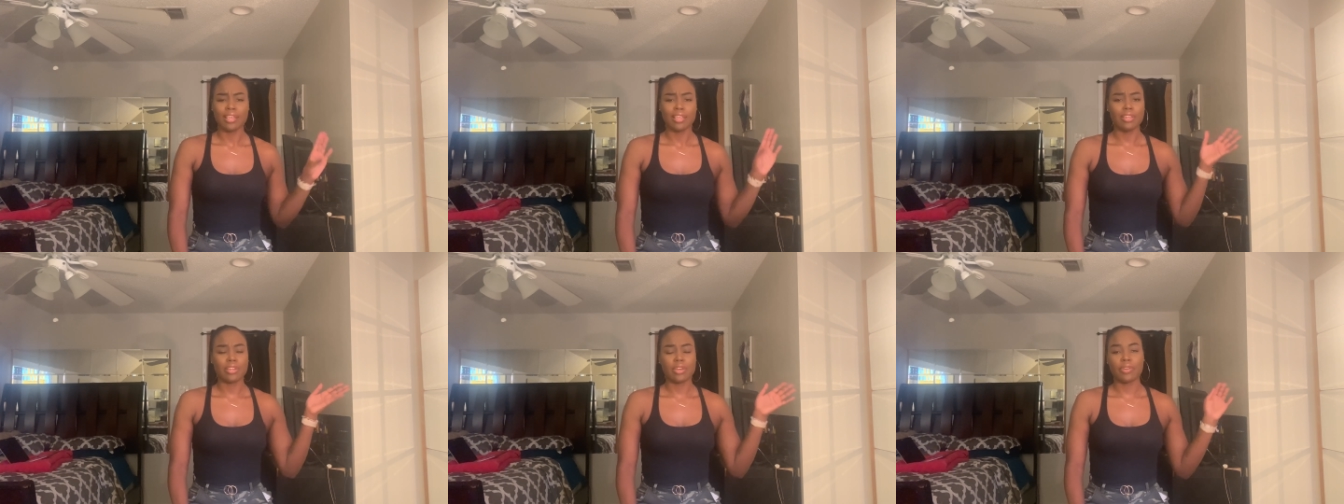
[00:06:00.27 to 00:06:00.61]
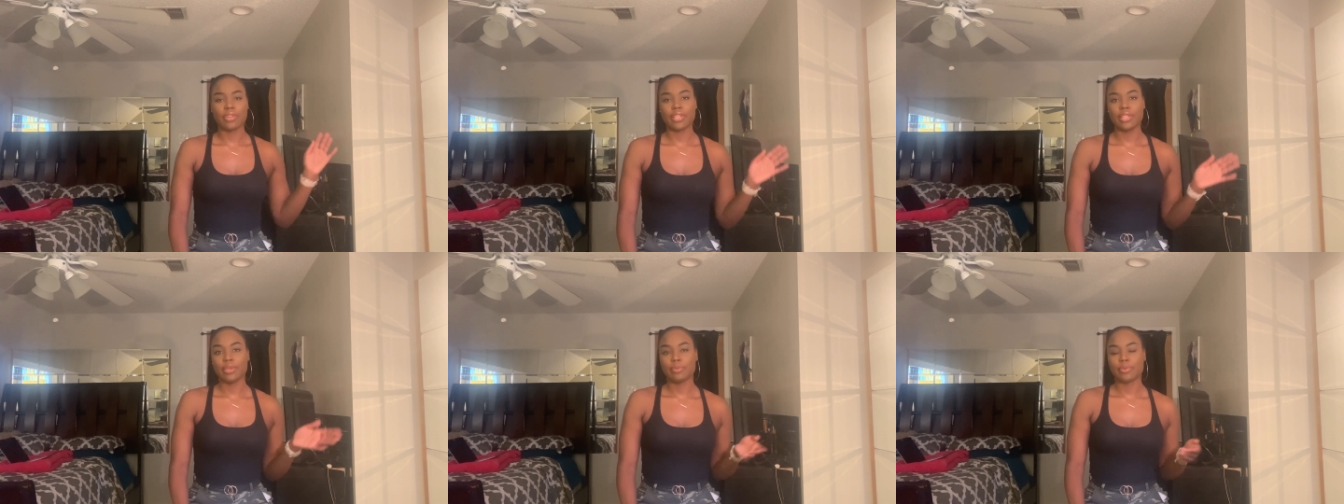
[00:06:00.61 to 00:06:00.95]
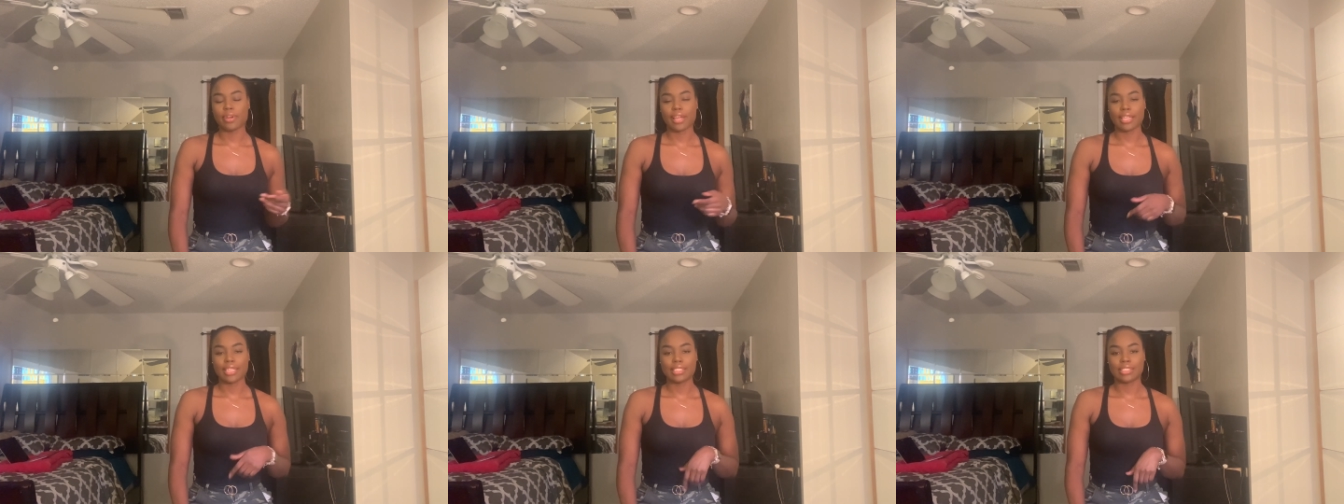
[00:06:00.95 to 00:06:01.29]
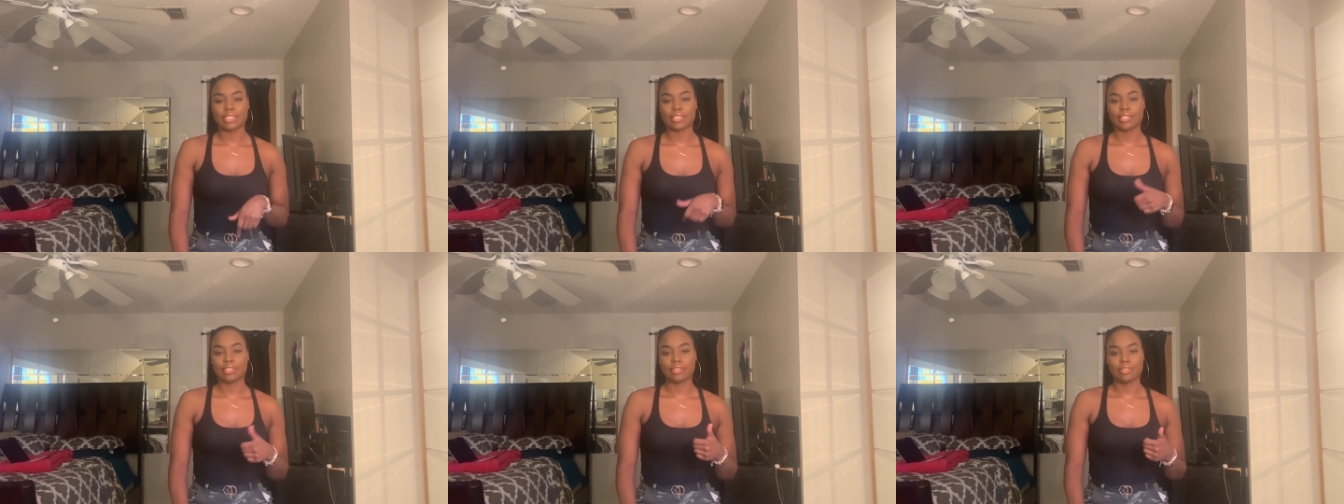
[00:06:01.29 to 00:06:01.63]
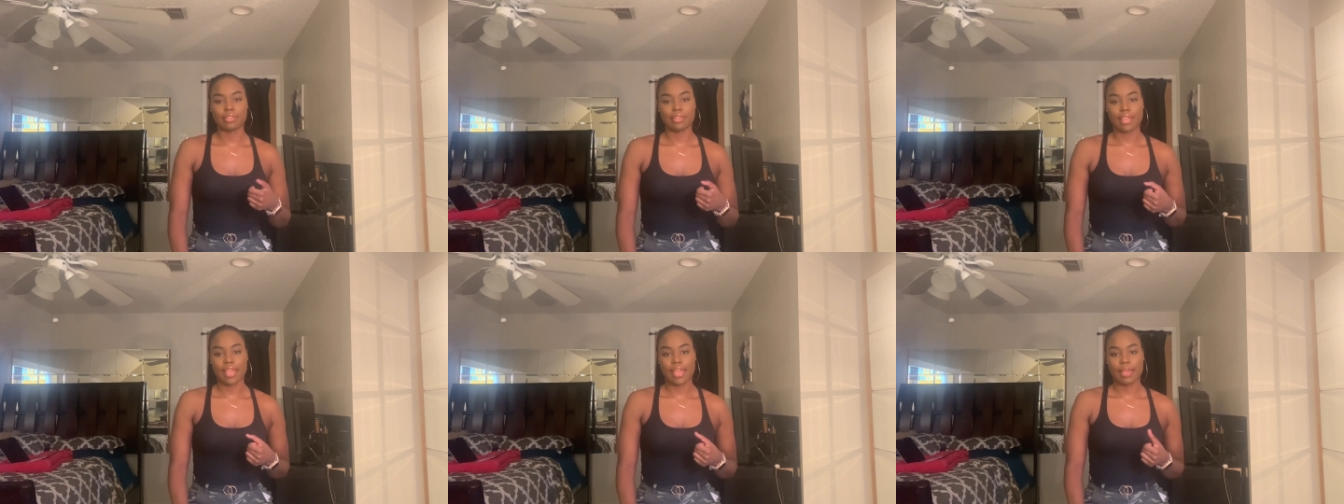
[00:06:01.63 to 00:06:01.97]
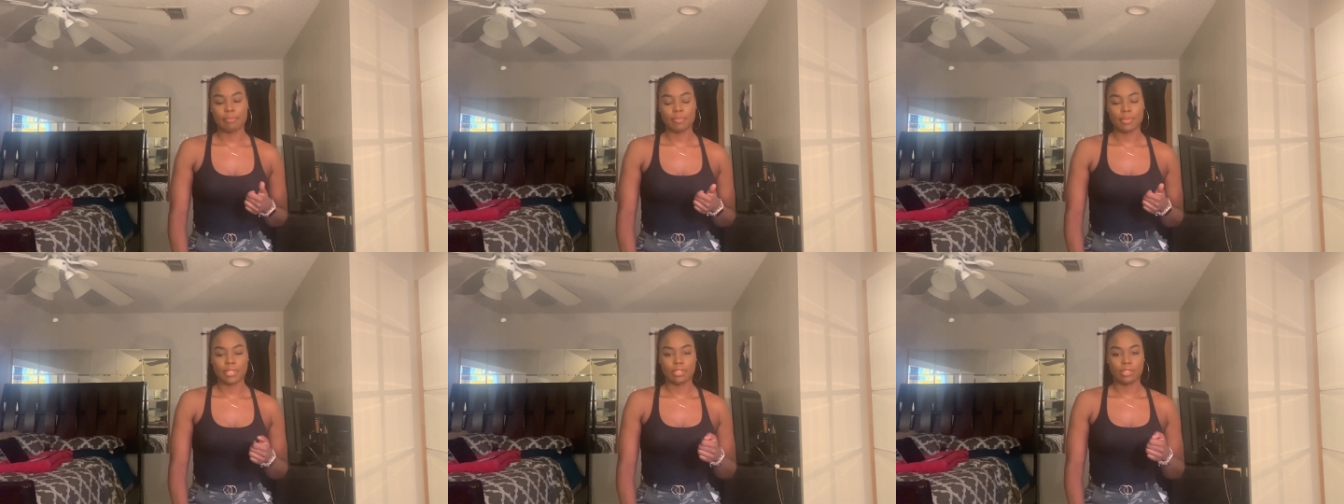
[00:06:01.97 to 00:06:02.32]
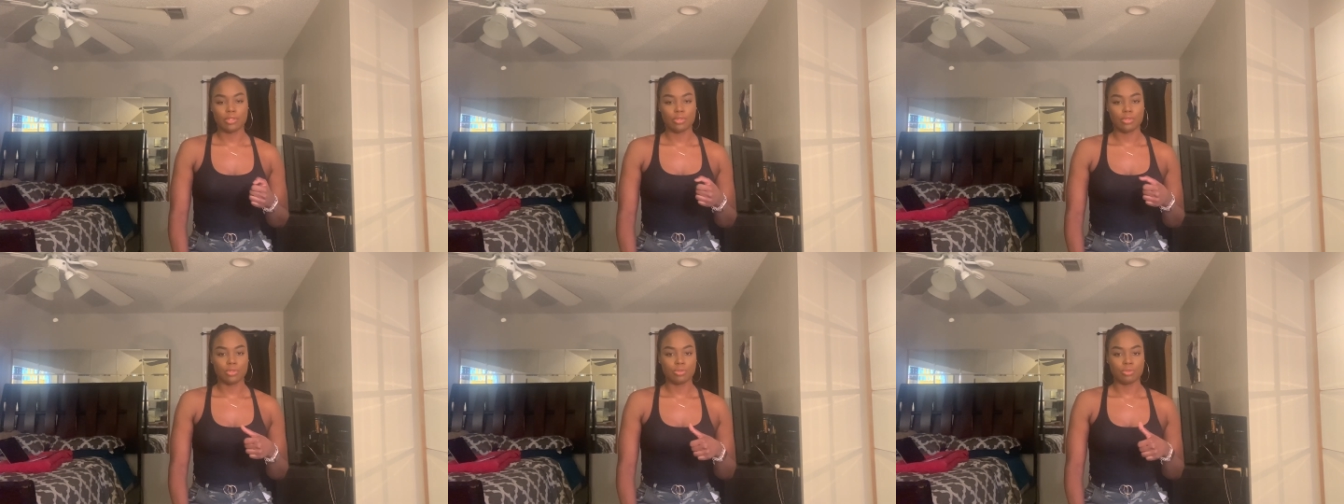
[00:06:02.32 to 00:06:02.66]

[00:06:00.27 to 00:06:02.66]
anywhere, I could just get on the app and do